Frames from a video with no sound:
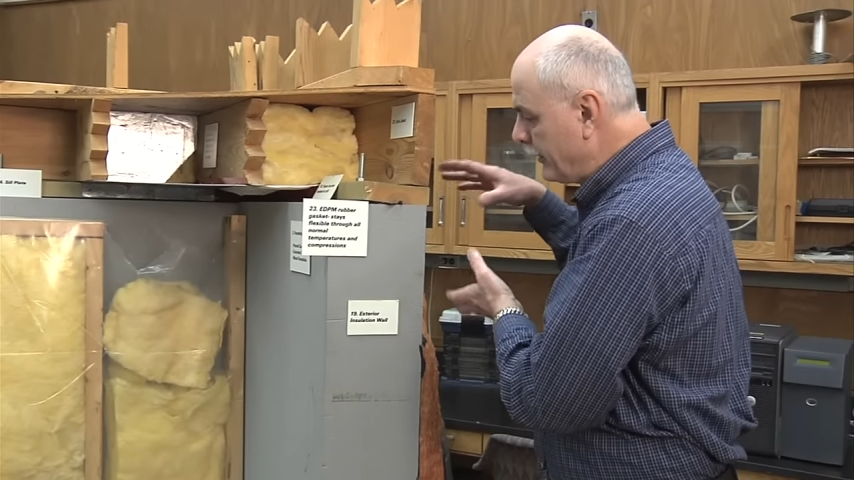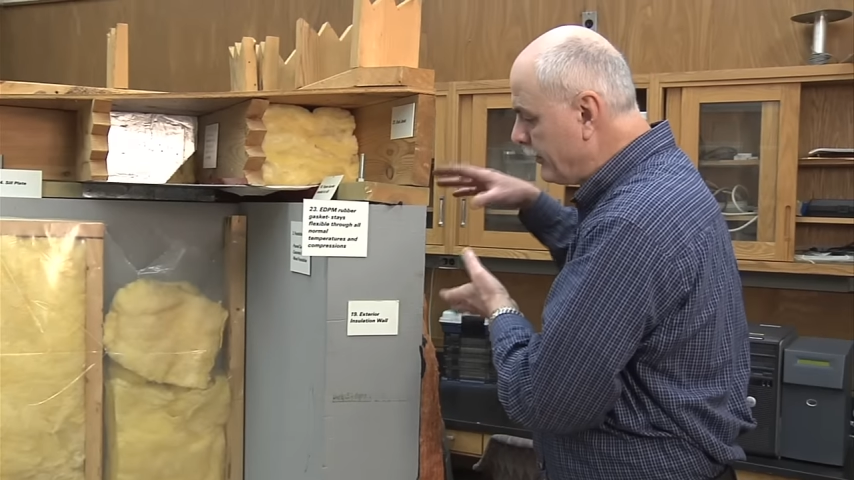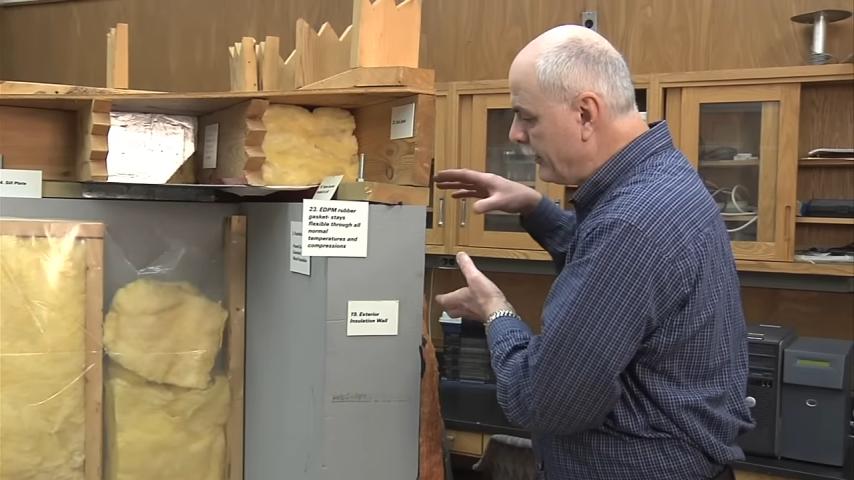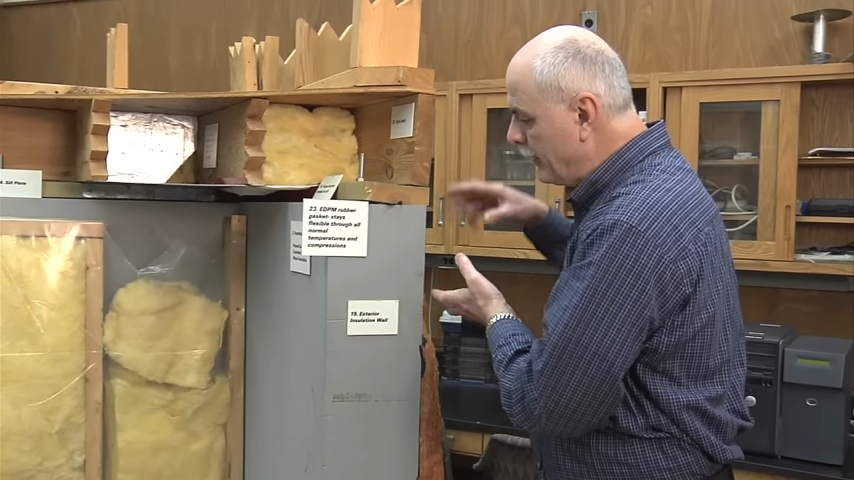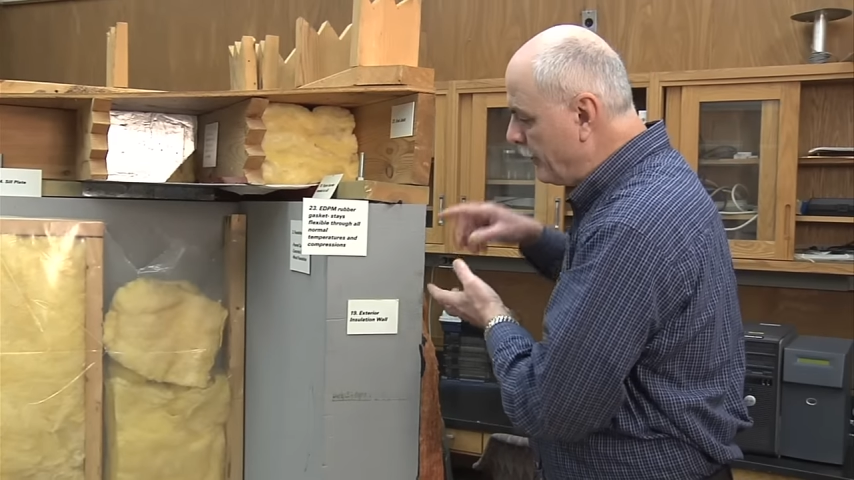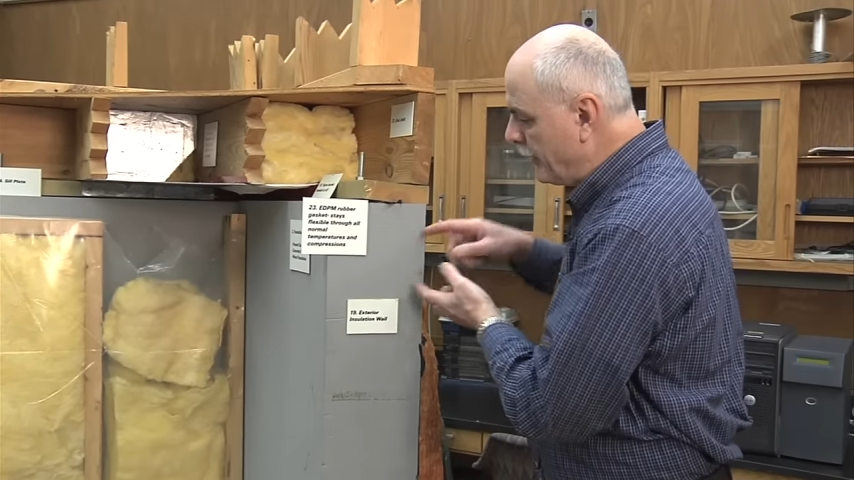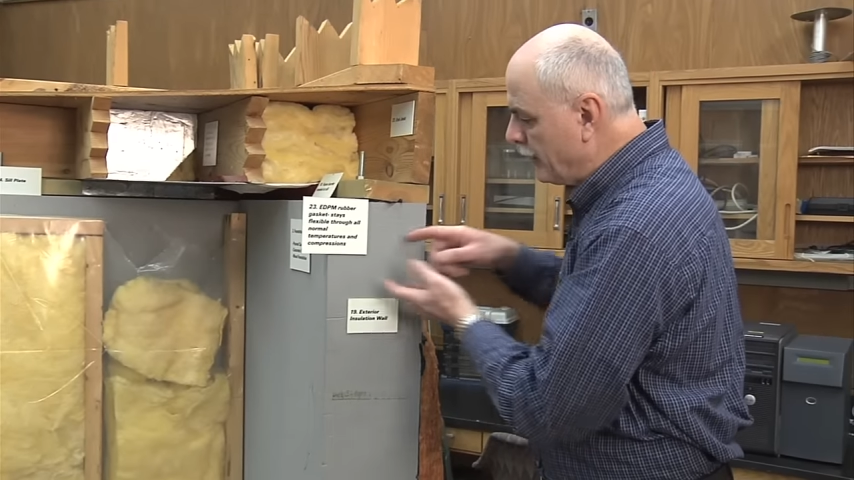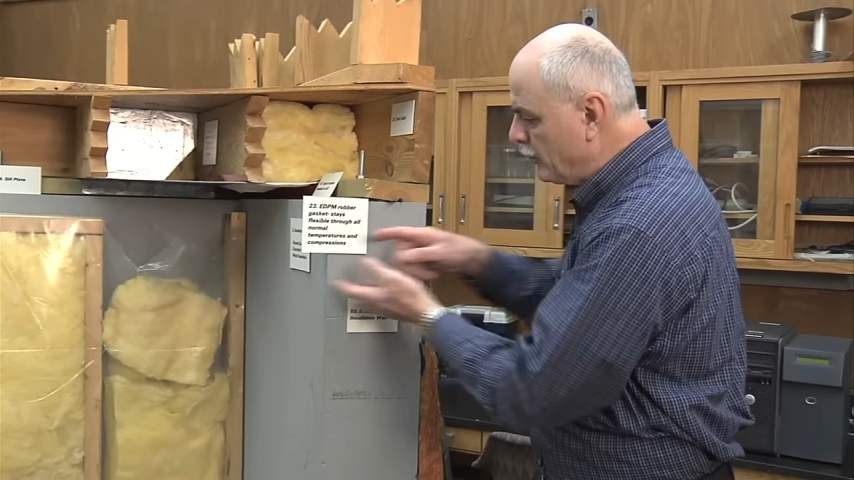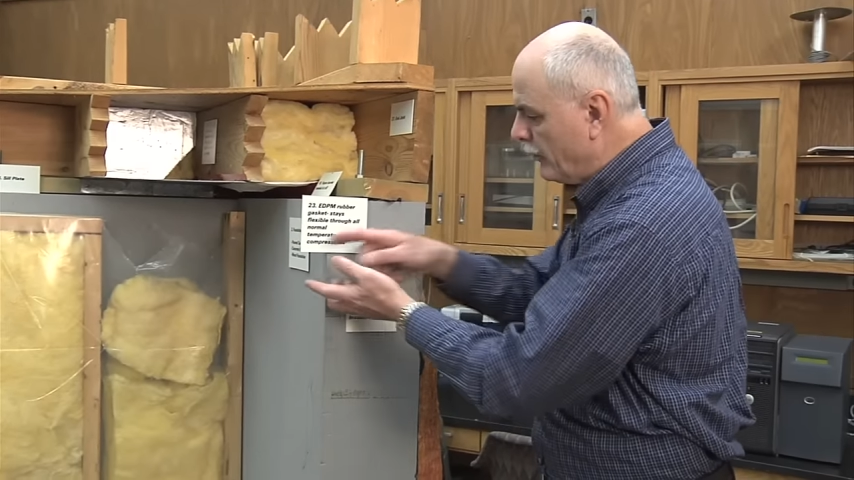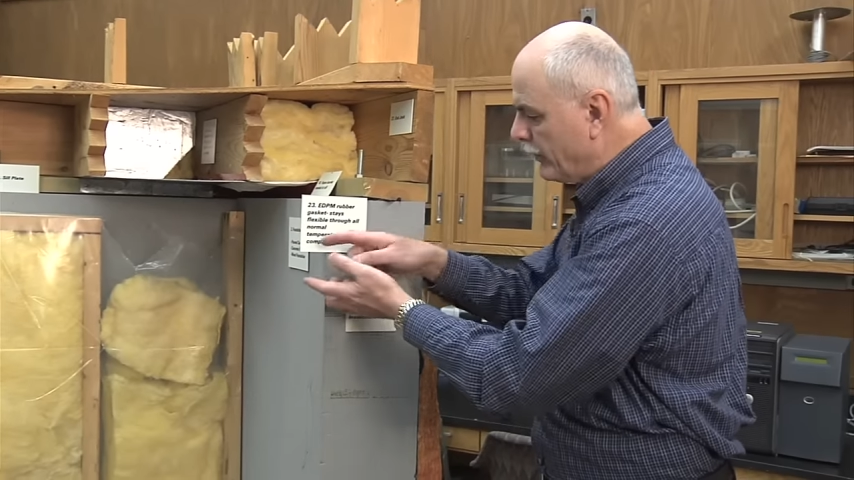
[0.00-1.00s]
greater up here
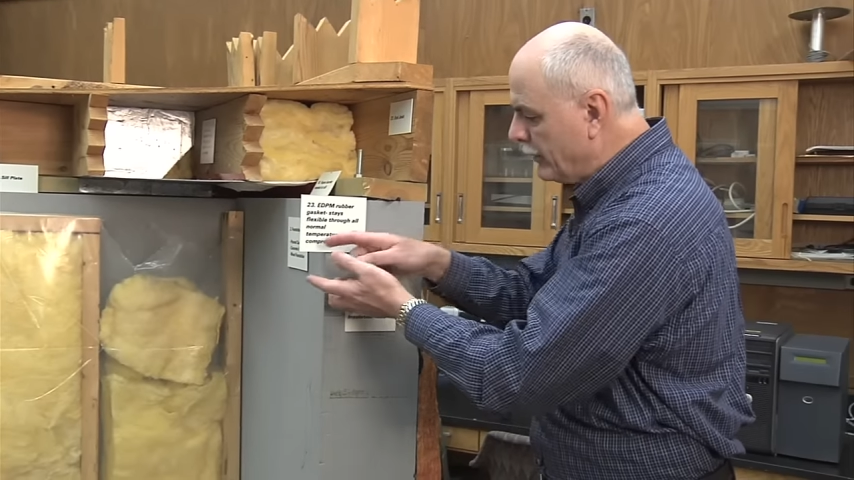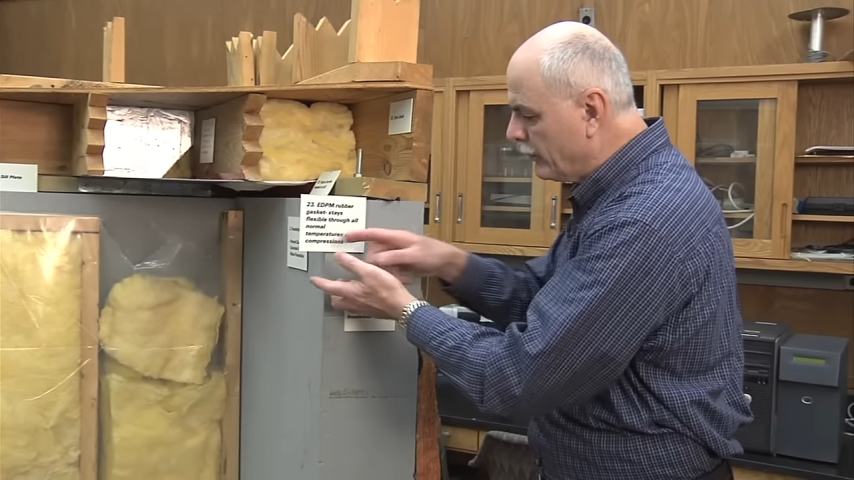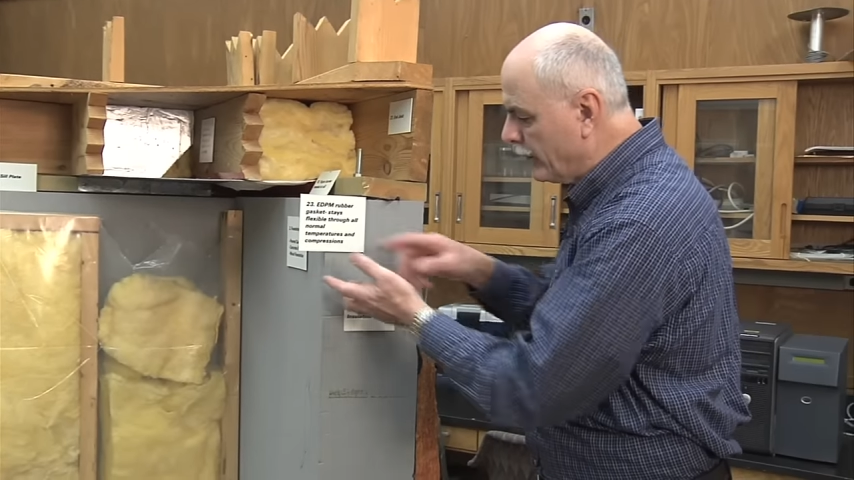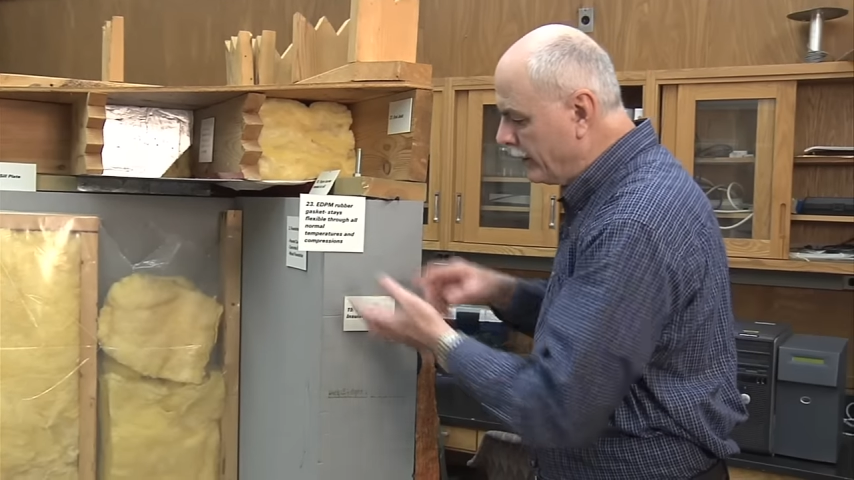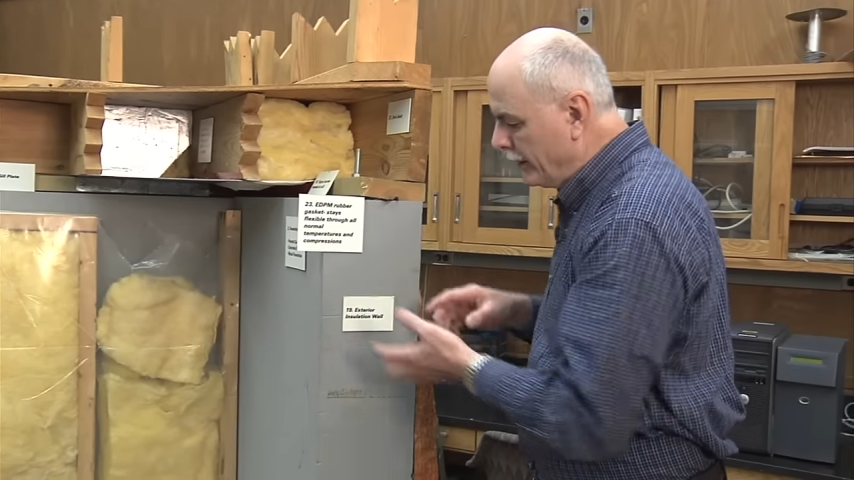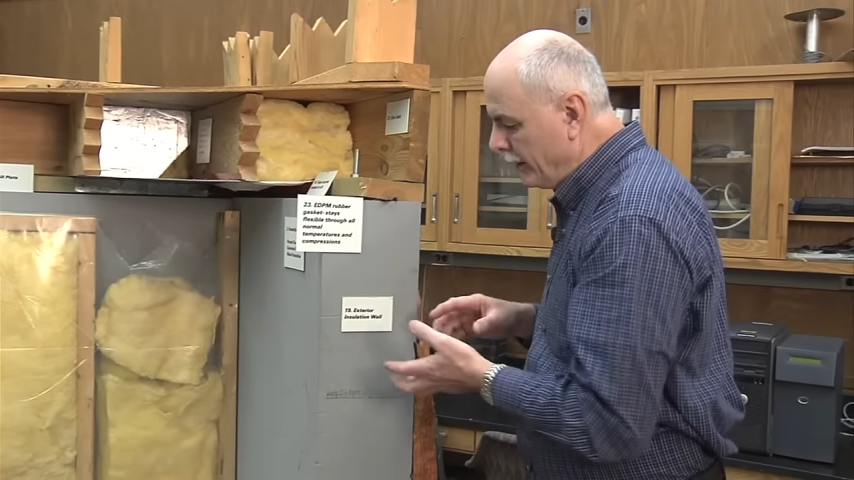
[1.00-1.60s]
and moving inward.